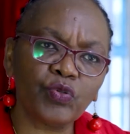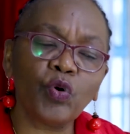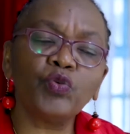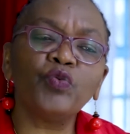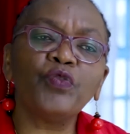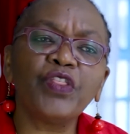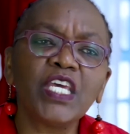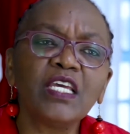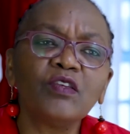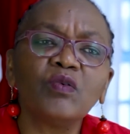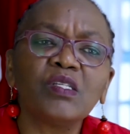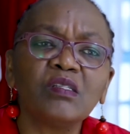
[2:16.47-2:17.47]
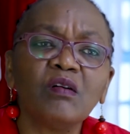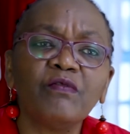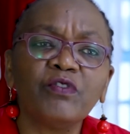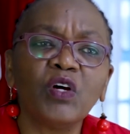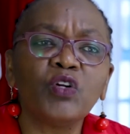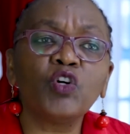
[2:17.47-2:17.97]
you think
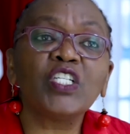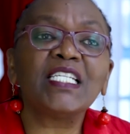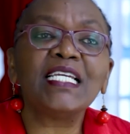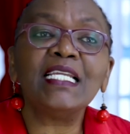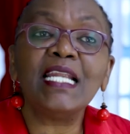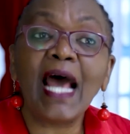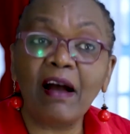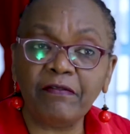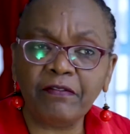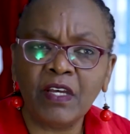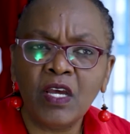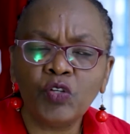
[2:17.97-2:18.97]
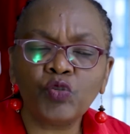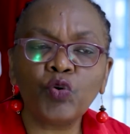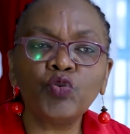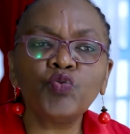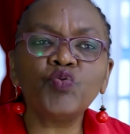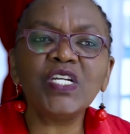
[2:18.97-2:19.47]
yourself you're not enough. So
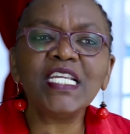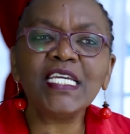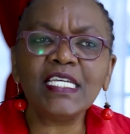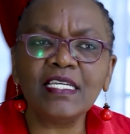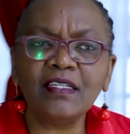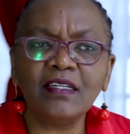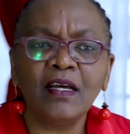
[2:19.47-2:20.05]
you need